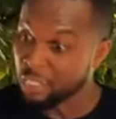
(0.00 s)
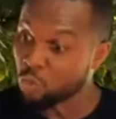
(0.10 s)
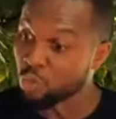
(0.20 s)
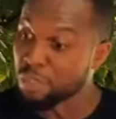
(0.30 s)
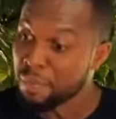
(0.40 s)

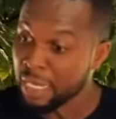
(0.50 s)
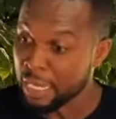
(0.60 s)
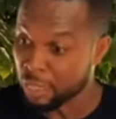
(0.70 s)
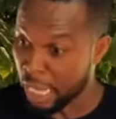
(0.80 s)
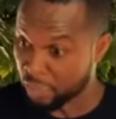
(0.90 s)
And it will
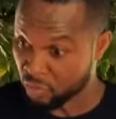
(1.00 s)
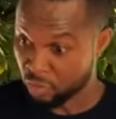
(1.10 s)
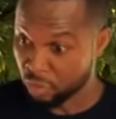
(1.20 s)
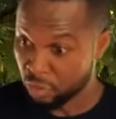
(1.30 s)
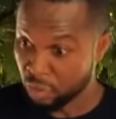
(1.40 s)
remain like
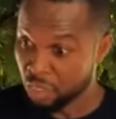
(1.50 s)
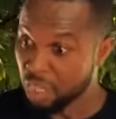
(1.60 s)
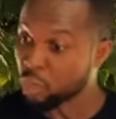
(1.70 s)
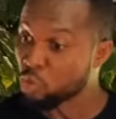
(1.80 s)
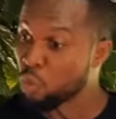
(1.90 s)
that.
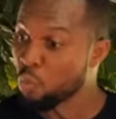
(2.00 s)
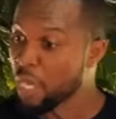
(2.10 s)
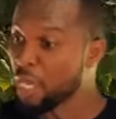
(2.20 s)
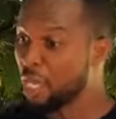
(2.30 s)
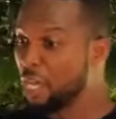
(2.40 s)
There is no
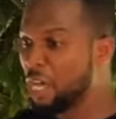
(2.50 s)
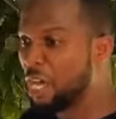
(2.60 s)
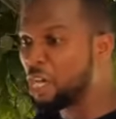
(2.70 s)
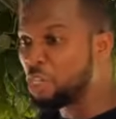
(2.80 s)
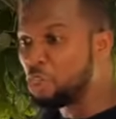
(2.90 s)
way
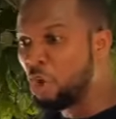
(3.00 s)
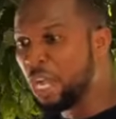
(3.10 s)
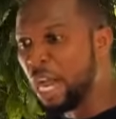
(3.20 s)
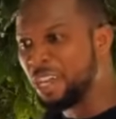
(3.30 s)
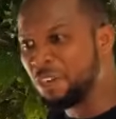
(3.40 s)

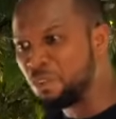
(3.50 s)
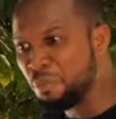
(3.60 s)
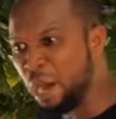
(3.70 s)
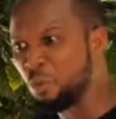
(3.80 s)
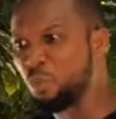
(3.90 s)
younger
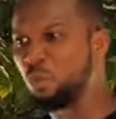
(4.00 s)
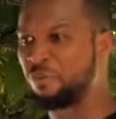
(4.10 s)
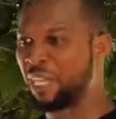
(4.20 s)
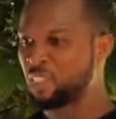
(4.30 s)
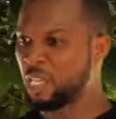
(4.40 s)
Erima
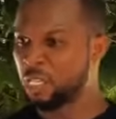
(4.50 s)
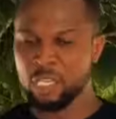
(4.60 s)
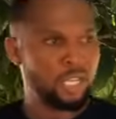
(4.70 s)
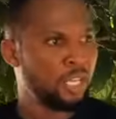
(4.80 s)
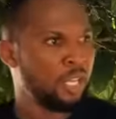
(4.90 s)
will
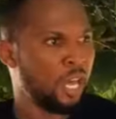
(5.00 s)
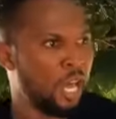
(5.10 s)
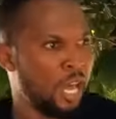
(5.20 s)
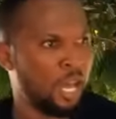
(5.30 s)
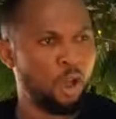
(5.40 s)
overtake
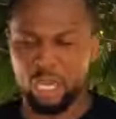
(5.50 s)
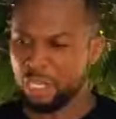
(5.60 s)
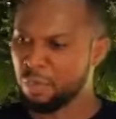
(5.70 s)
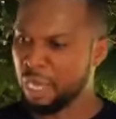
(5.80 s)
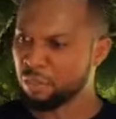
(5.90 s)

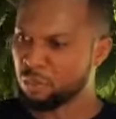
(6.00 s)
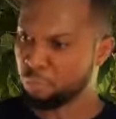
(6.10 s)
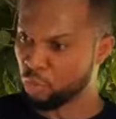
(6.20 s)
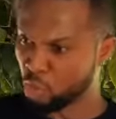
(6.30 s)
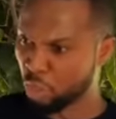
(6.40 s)

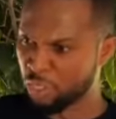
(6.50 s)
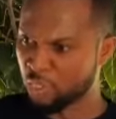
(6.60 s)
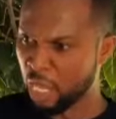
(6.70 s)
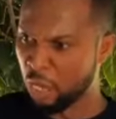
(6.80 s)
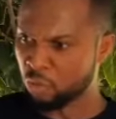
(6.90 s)
Ogadima's position
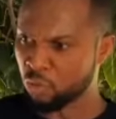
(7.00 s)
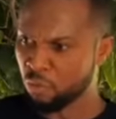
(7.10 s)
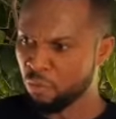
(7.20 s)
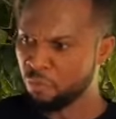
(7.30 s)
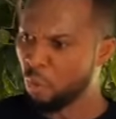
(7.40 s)
in this
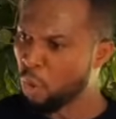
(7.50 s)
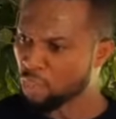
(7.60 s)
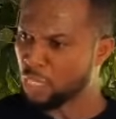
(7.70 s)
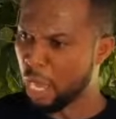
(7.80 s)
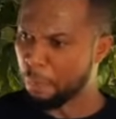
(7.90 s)
house.
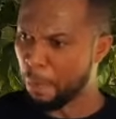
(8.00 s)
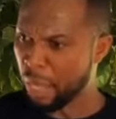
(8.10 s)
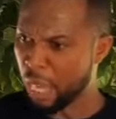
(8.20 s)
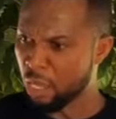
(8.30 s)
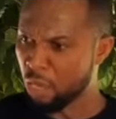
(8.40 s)
For what now,
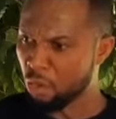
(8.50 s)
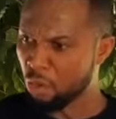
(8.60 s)
Papa?